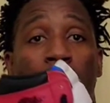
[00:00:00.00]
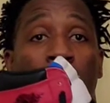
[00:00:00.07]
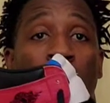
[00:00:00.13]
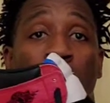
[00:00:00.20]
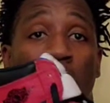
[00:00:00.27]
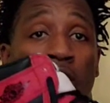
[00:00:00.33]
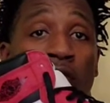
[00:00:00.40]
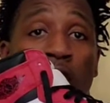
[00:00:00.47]
It
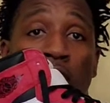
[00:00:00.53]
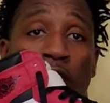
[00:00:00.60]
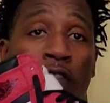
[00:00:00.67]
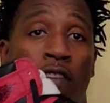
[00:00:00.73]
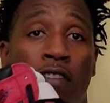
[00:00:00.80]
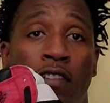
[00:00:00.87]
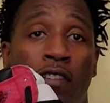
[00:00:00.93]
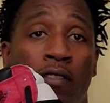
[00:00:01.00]
was Jordan's
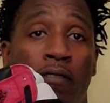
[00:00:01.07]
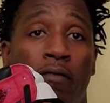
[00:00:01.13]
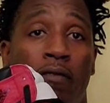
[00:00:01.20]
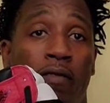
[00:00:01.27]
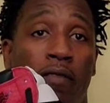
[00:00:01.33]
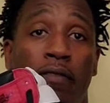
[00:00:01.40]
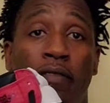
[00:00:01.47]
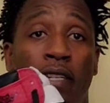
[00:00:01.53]
first shoe.
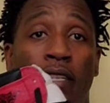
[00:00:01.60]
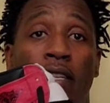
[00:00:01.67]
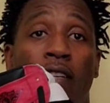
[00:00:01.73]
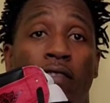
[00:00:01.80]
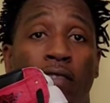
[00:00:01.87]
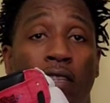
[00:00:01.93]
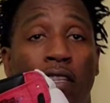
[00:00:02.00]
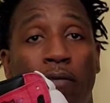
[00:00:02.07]

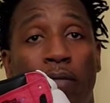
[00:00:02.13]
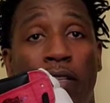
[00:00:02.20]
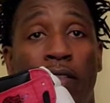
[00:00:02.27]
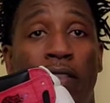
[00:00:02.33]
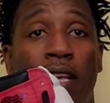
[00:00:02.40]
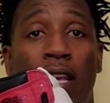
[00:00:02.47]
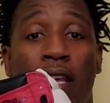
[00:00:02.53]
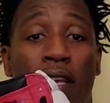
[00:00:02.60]
Nothing needs to be
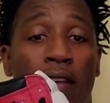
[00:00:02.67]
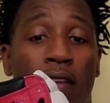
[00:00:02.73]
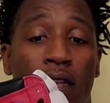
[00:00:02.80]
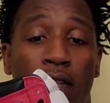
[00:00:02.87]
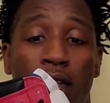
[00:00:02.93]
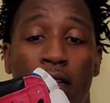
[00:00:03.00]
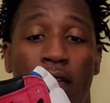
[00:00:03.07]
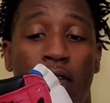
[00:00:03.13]
said.
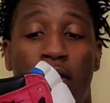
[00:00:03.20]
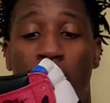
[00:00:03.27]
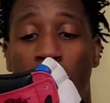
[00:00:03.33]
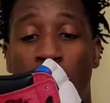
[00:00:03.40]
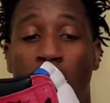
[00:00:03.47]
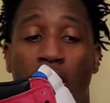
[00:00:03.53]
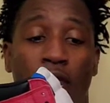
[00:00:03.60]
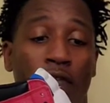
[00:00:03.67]

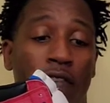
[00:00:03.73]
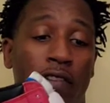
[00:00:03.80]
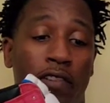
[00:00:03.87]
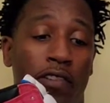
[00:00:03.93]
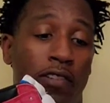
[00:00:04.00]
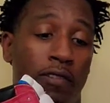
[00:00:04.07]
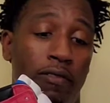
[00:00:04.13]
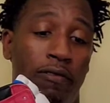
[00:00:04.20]
Jordan's
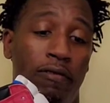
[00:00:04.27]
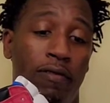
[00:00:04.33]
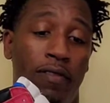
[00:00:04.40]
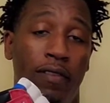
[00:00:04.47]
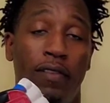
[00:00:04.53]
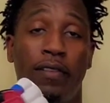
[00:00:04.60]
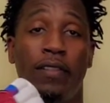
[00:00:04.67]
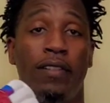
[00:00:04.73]
first shoe,
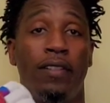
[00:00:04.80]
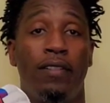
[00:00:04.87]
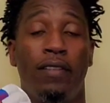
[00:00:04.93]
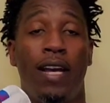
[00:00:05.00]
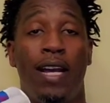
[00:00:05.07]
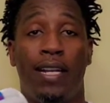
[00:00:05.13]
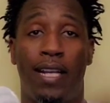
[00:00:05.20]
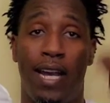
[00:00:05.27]

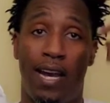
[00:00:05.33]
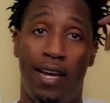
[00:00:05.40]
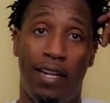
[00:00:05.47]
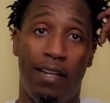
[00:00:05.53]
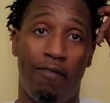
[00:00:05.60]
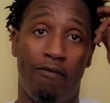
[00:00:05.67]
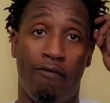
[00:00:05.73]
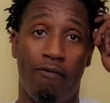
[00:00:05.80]

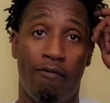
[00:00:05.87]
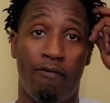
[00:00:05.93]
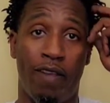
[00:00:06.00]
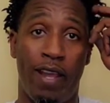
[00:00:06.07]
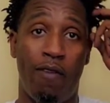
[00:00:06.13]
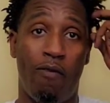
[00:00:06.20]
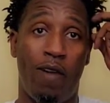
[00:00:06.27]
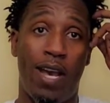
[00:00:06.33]
iconic
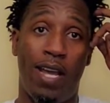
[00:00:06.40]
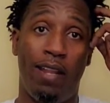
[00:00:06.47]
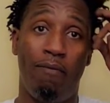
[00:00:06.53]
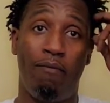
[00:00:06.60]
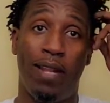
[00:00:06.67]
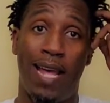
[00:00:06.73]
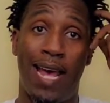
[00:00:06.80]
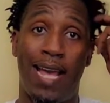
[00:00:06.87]
red, white,
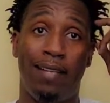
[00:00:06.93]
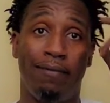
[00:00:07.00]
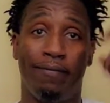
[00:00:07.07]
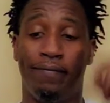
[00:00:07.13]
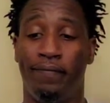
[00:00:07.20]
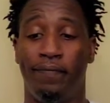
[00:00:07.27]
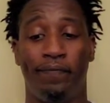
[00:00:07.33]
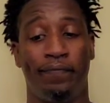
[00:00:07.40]
and black.
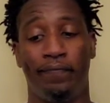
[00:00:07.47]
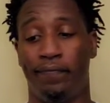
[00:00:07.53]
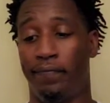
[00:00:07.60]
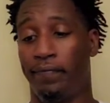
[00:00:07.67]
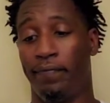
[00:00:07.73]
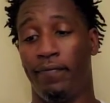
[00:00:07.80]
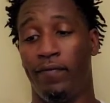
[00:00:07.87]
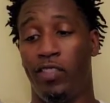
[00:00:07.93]

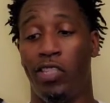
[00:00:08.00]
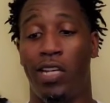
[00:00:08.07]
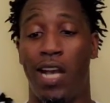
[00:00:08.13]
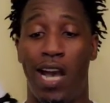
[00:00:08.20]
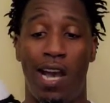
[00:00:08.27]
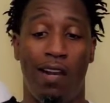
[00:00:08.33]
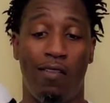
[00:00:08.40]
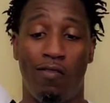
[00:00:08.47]

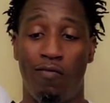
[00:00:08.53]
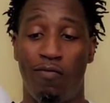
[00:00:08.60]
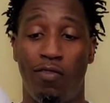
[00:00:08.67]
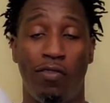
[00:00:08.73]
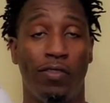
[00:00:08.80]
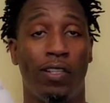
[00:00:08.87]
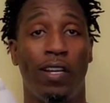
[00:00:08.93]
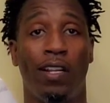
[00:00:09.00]
Chicago
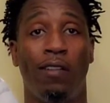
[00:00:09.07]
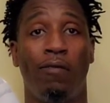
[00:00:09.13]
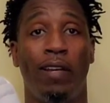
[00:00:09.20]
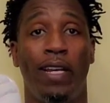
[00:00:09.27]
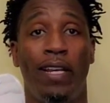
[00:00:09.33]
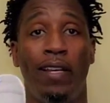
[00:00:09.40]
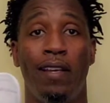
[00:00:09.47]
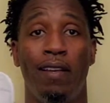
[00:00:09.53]
Bull
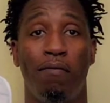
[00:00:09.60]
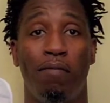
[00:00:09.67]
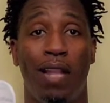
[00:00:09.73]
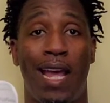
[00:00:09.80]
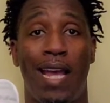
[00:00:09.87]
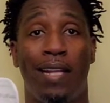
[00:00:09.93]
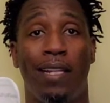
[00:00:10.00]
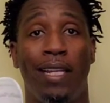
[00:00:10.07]
colorway,
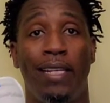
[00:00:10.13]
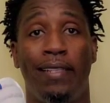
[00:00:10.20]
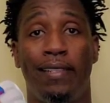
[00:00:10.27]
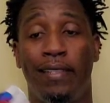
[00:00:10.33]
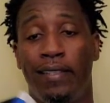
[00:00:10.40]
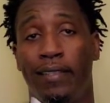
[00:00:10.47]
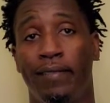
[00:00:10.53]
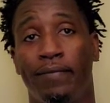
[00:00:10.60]
black
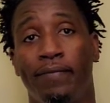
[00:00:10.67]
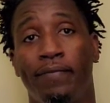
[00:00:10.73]
laces.